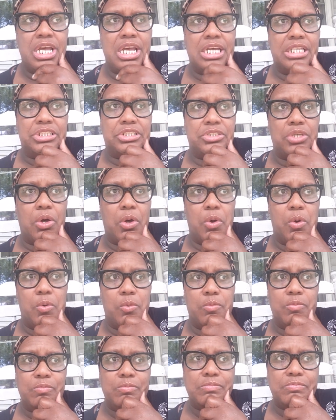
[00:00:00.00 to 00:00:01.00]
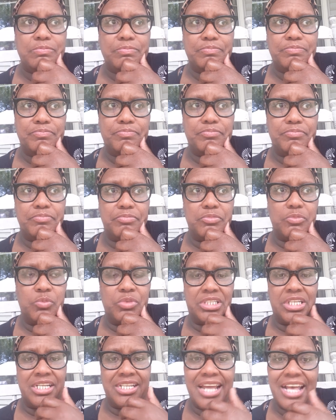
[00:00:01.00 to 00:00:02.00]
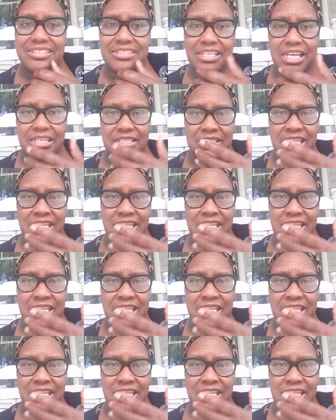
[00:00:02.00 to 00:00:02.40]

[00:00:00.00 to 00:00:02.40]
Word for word: So the next